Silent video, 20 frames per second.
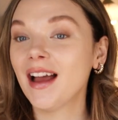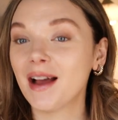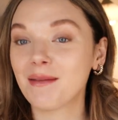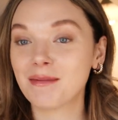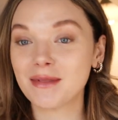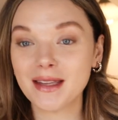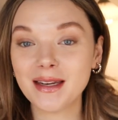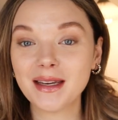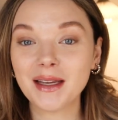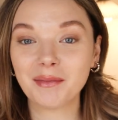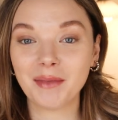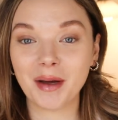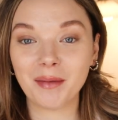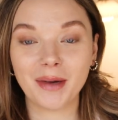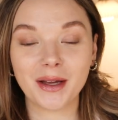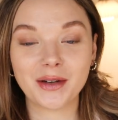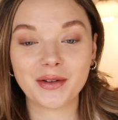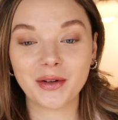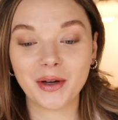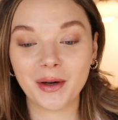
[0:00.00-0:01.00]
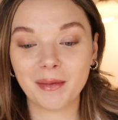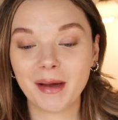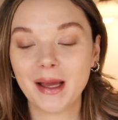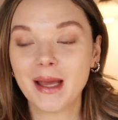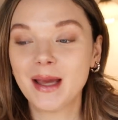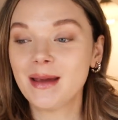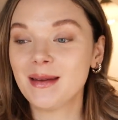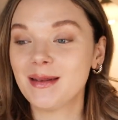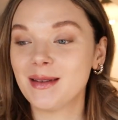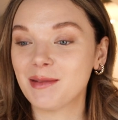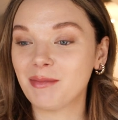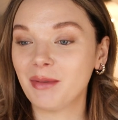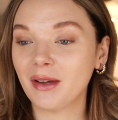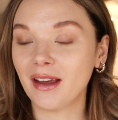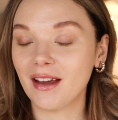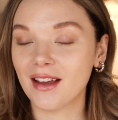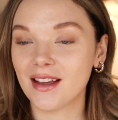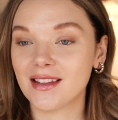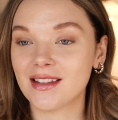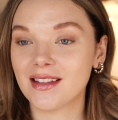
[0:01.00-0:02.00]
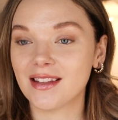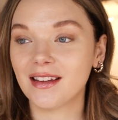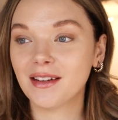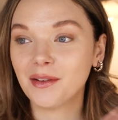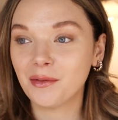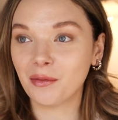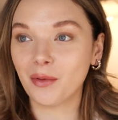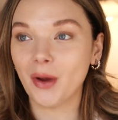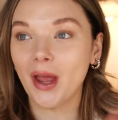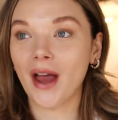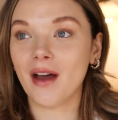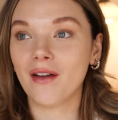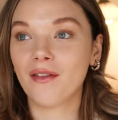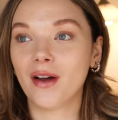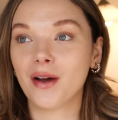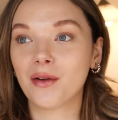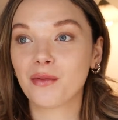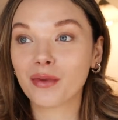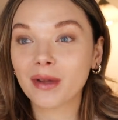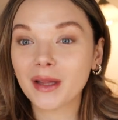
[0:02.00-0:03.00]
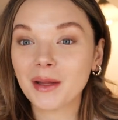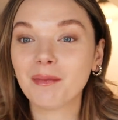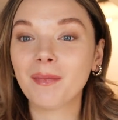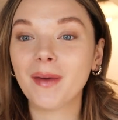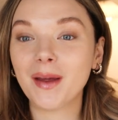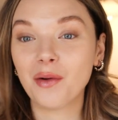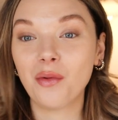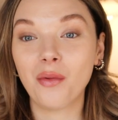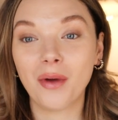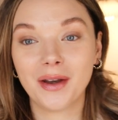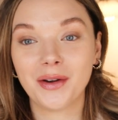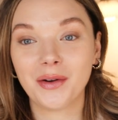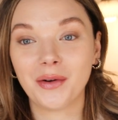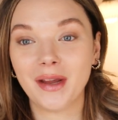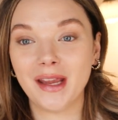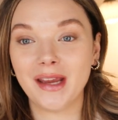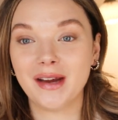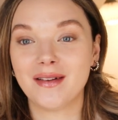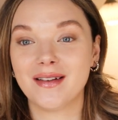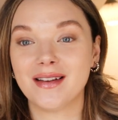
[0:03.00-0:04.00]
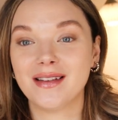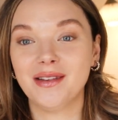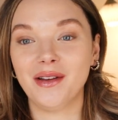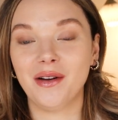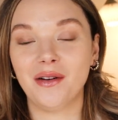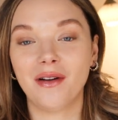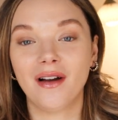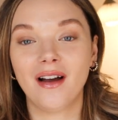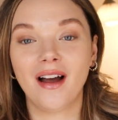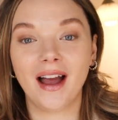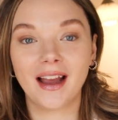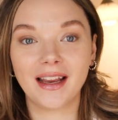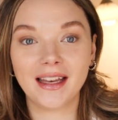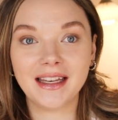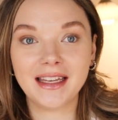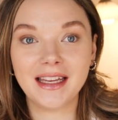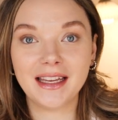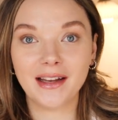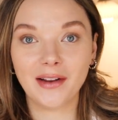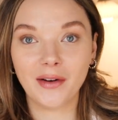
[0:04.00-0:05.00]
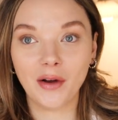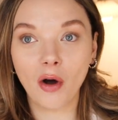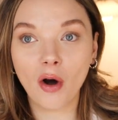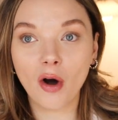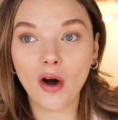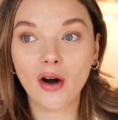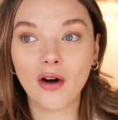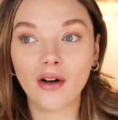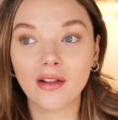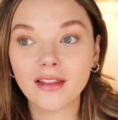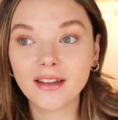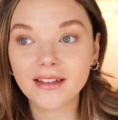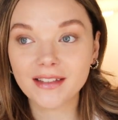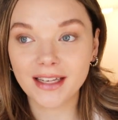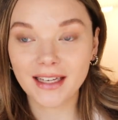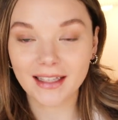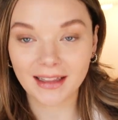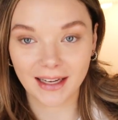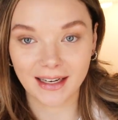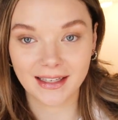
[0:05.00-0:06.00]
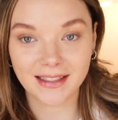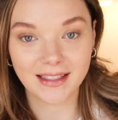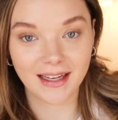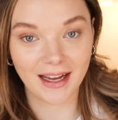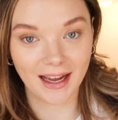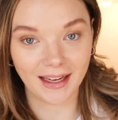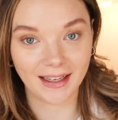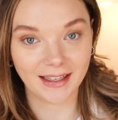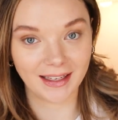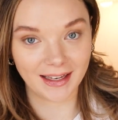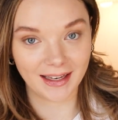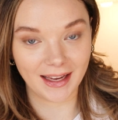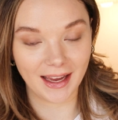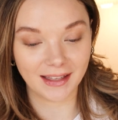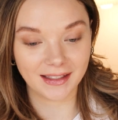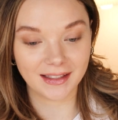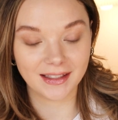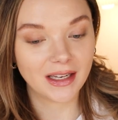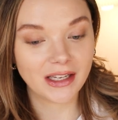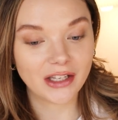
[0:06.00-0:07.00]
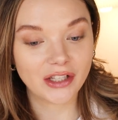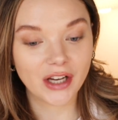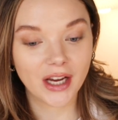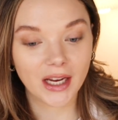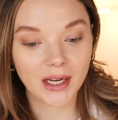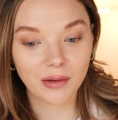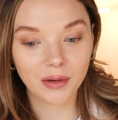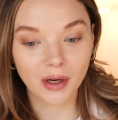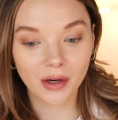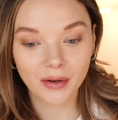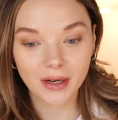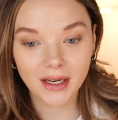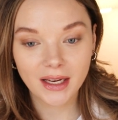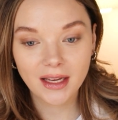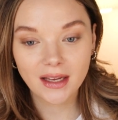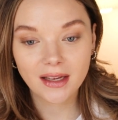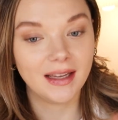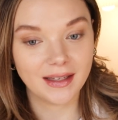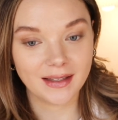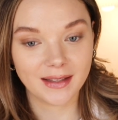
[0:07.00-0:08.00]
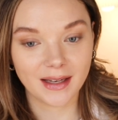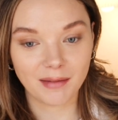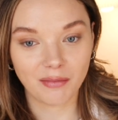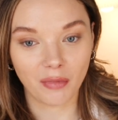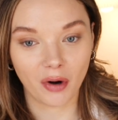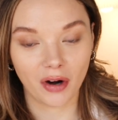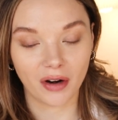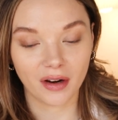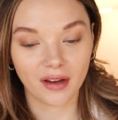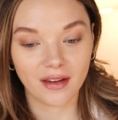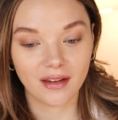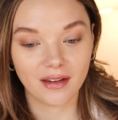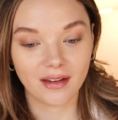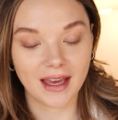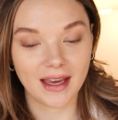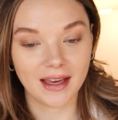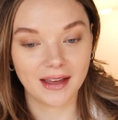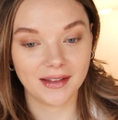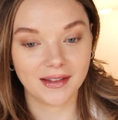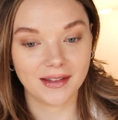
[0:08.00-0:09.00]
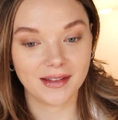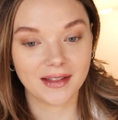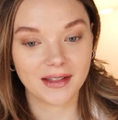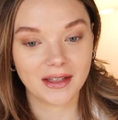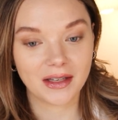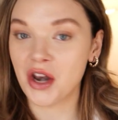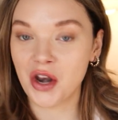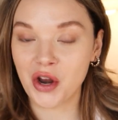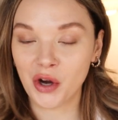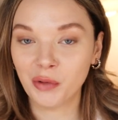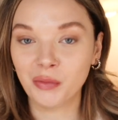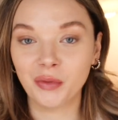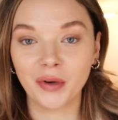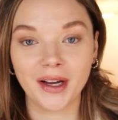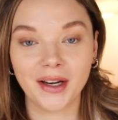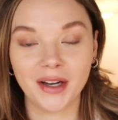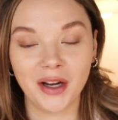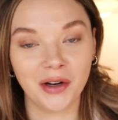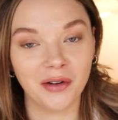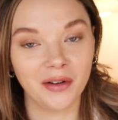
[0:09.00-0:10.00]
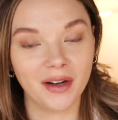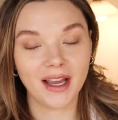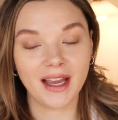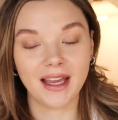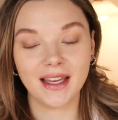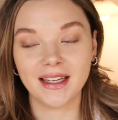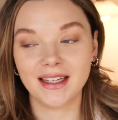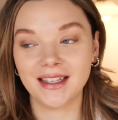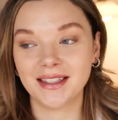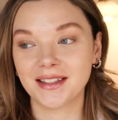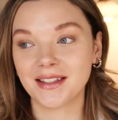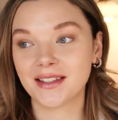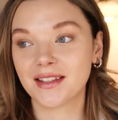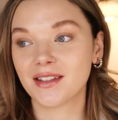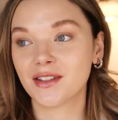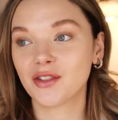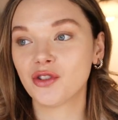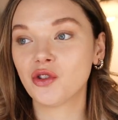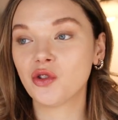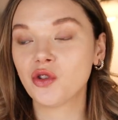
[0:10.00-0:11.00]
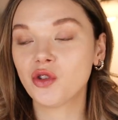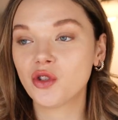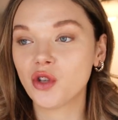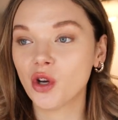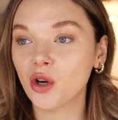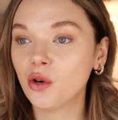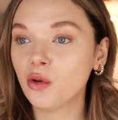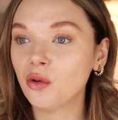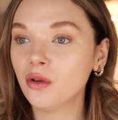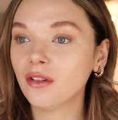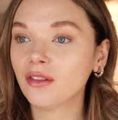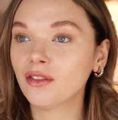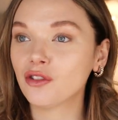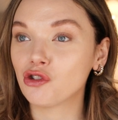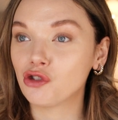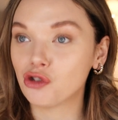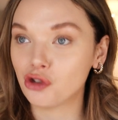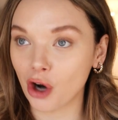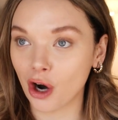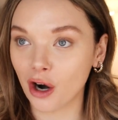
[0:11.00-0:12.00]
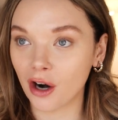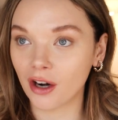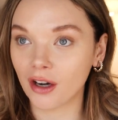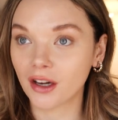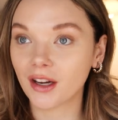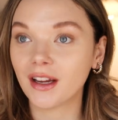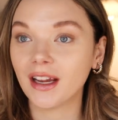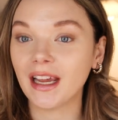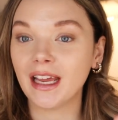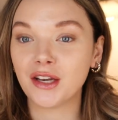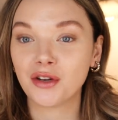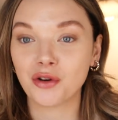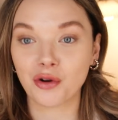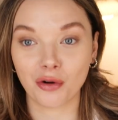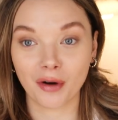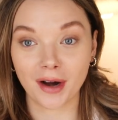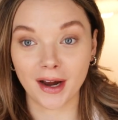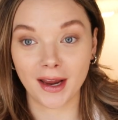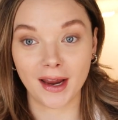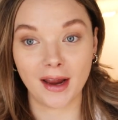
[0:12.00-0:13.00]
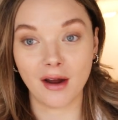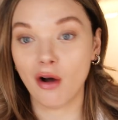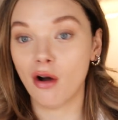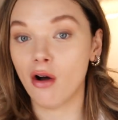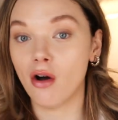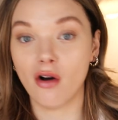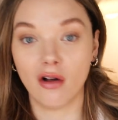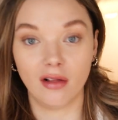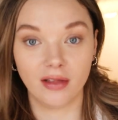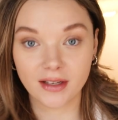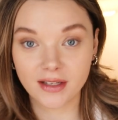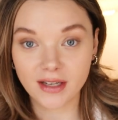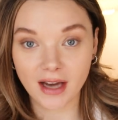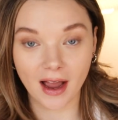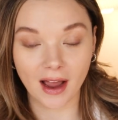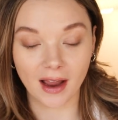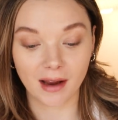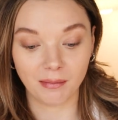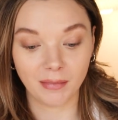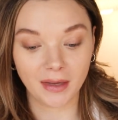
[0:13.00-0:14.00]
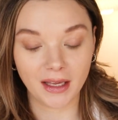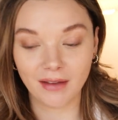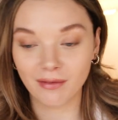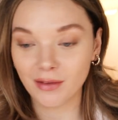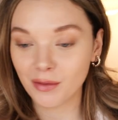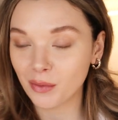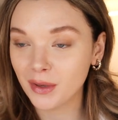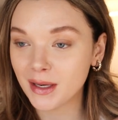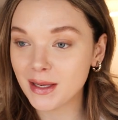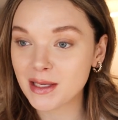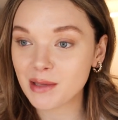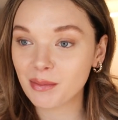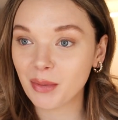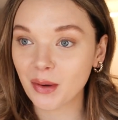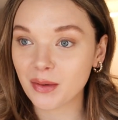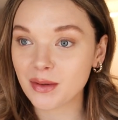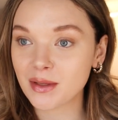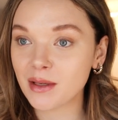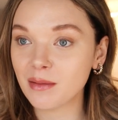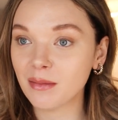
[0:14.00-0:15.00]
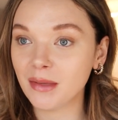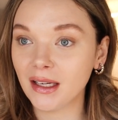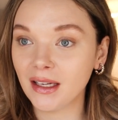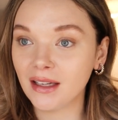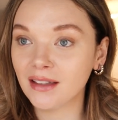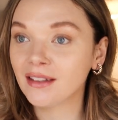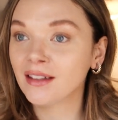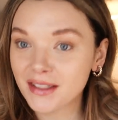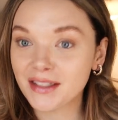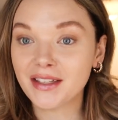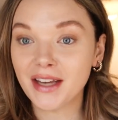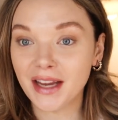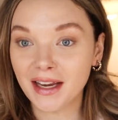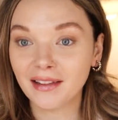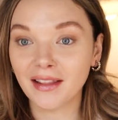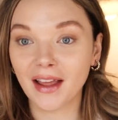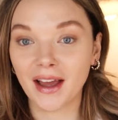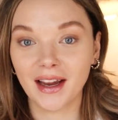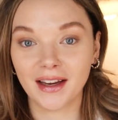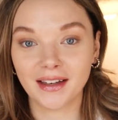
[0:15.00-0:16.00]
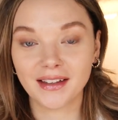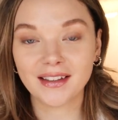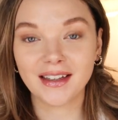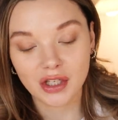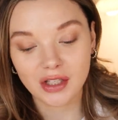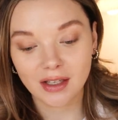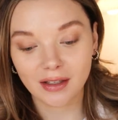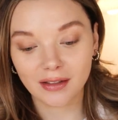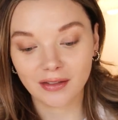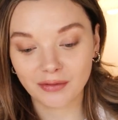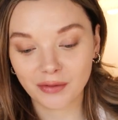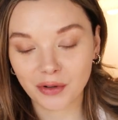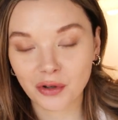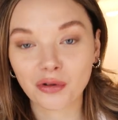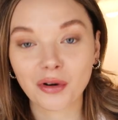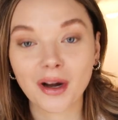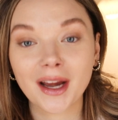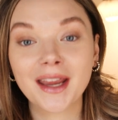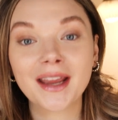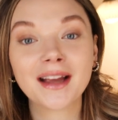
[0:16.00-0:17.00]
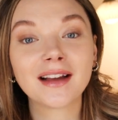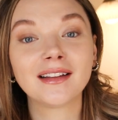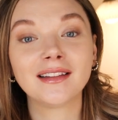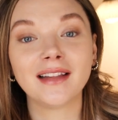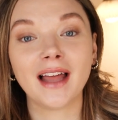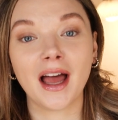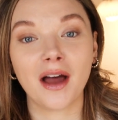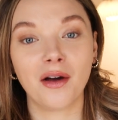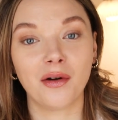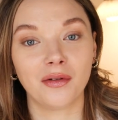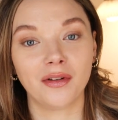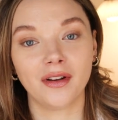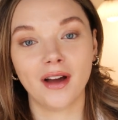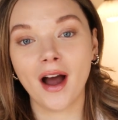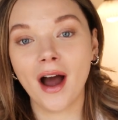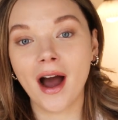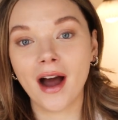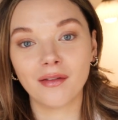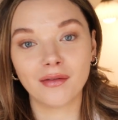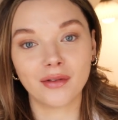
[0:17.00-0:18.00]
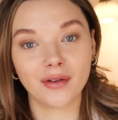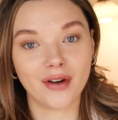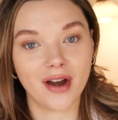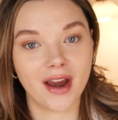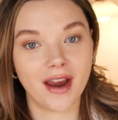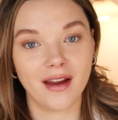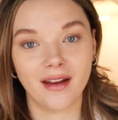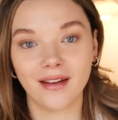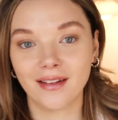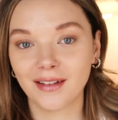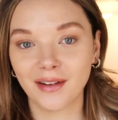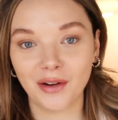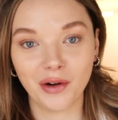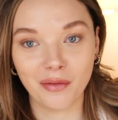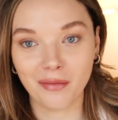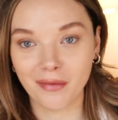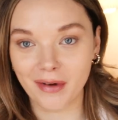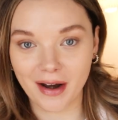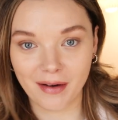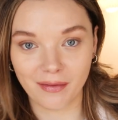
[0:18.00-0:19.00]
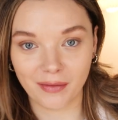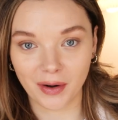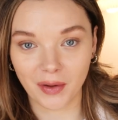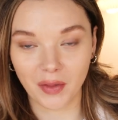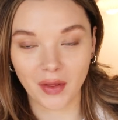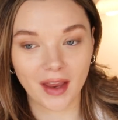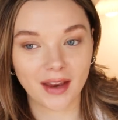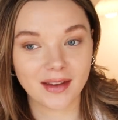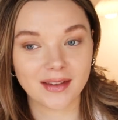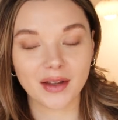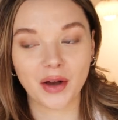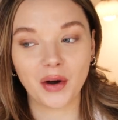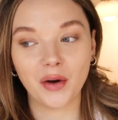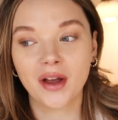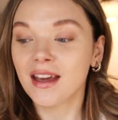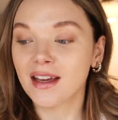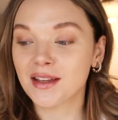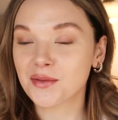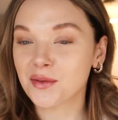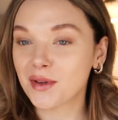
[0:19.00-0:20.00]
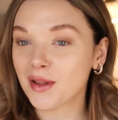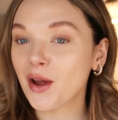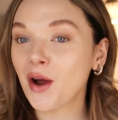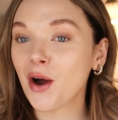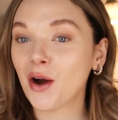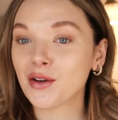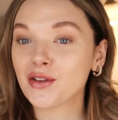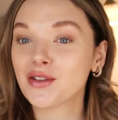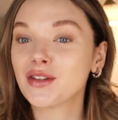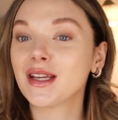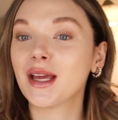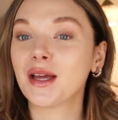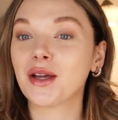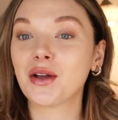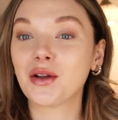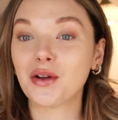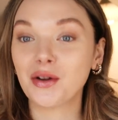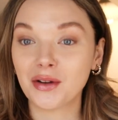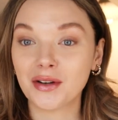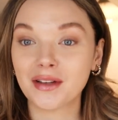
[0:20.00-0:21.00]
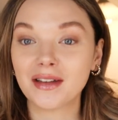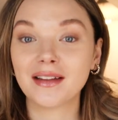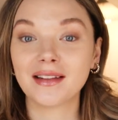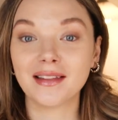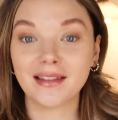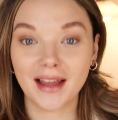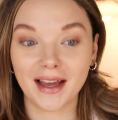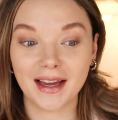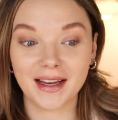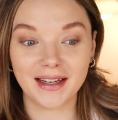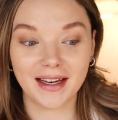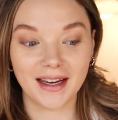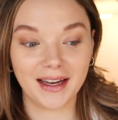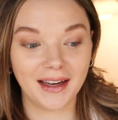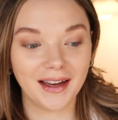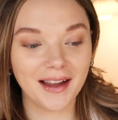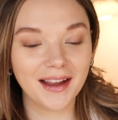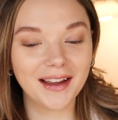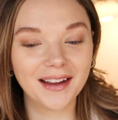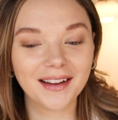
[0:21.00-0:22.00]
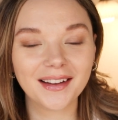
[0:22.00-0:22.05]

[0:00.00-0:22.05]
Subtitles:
I'm sitting in my bedroom just because we have a really big window here, so I needed all the daylight I can get. January in Denmark is no bueno. It is so dark and gray all the time, even when it's supposed to be daylight, there's a gray cloud hovering over everything, so it's really hard to get good lighting.